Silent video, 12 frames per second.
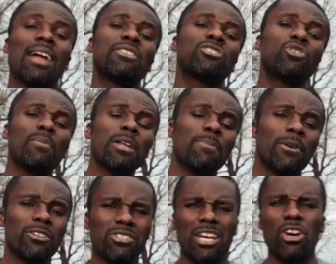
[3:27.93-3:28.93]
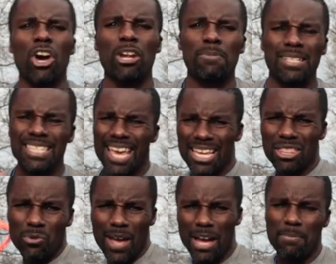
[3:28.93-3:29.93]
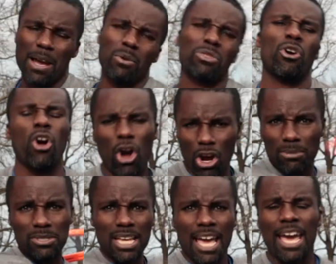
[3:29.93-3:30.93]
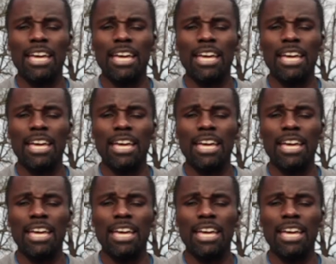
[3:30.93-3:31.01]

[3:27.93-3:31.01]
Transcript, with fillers: I think so many players get caught up in taking the rack back with their arms